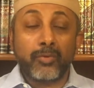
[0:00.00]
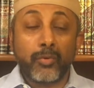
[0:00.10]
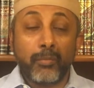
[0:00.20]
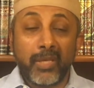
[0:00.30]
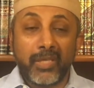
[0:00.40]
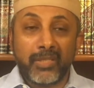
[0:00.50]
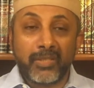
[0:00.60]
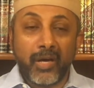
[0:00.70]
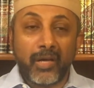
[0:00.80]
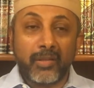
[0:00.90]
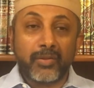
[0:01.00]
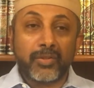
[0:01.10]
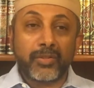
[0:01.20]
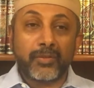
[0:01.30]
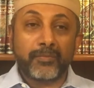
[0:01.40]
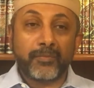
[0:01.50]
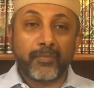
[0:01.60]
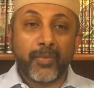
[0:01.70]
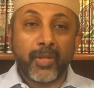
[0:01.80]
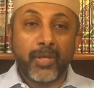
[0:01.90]
many scholars.
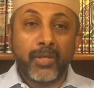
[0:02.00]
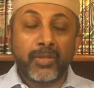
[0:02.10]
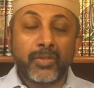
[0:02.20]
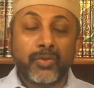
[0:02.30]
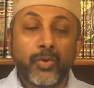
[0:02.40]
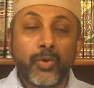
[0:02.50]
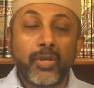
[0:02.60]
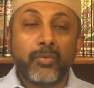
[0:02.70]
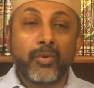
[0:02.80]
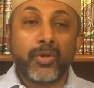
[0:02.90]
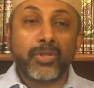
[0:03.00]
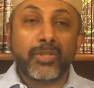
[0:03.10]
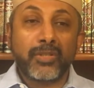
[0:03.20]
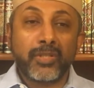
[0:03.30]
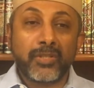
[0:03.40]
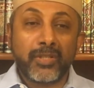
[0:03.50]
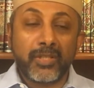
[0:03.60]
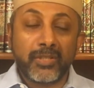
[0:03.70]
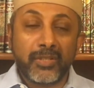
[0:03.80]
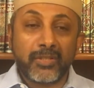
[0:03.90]
So he's
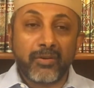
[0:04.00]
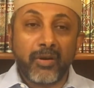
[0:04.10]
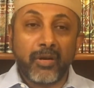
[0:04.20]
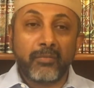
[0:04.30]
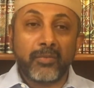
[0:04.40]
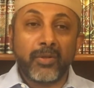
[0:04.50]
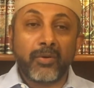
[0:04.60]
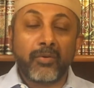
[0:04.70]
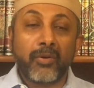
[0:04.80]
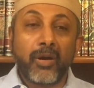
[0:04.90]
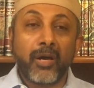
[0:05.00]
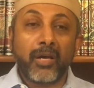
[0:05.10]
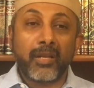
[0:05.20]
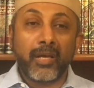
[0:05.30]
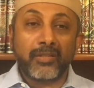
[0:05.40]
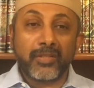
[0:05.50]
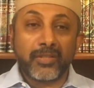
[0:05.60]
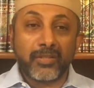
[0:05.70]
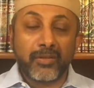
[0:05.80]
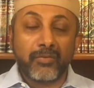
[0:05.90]
described in the Quran as a
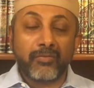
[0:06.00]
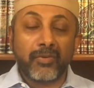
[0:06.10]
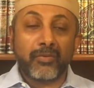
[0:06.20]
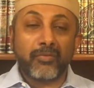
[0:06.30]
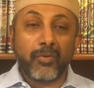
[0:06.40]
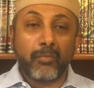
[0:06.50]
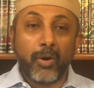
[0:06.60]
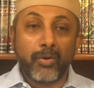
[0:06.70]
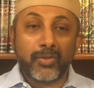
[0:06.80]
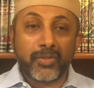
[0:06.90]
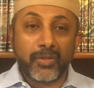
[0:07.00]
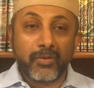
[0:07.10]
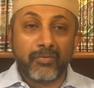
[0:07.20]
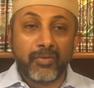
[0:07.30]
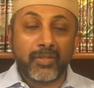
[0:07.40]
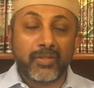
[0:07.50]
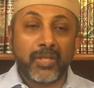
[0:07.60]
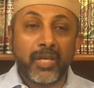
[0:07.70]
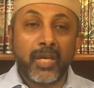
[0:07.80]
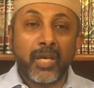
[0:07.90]
servant from our servants.
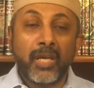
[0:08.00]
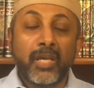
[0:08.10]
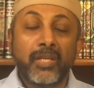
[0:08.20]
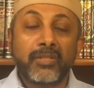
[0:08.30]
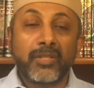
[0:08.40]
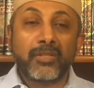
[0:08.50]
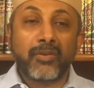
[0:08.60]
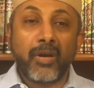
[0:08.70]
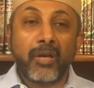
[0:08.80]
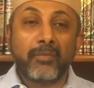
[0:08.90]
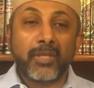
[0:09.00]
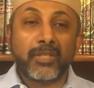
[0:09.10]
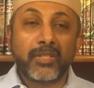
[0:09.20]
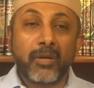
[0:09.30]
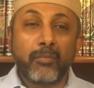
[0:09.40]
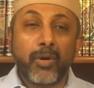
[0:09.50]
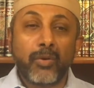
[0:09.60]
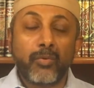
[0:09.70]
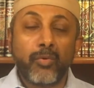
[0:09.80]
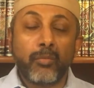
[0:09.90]
He's described as
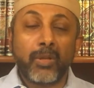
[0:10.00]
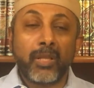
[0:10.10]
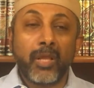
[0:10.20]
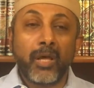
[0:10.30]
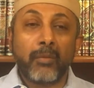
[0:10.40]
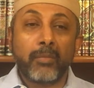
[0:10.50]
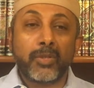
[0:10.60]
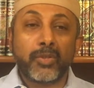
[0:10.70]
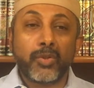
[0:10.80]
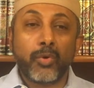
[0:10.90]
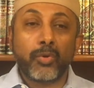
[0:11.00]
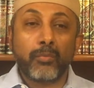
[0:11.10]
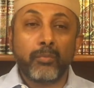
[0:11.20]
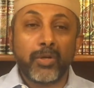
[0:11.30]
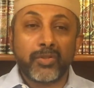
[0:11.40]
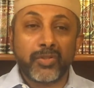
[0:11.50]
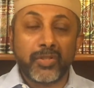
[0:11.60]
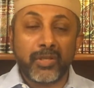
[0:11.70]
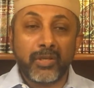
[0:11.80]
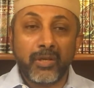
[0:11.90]
someone whom Allah bestowed
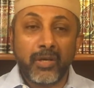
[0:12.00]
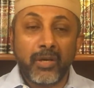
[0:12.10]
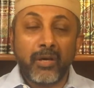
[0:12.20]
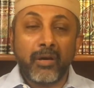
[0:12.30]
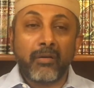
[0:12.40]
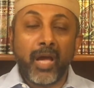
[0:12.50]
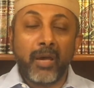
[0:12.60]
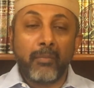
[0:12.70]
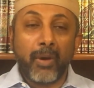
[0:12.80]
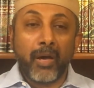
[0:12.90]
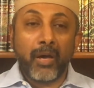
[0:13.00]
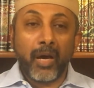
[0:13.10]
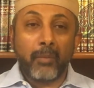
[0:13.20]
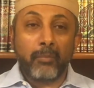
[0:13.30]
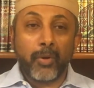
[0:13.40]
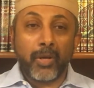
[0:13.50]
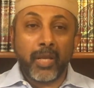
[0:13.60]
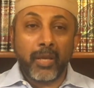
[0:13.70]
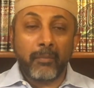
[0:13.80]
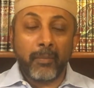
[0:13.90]
mercy, rahmah, upon
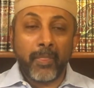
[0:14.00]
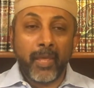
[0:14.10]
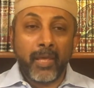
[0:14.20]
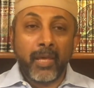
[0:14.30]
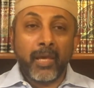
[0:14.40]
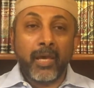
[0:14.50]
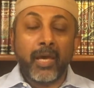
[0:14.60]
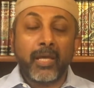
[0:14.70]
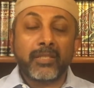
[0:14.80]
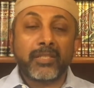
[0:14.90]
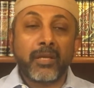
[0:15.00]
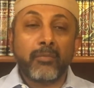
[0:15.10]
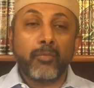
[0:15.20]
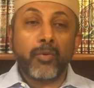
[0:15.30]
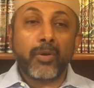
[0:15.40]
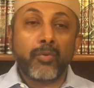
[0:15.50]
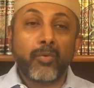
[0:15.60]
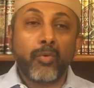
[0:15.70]
him, and someone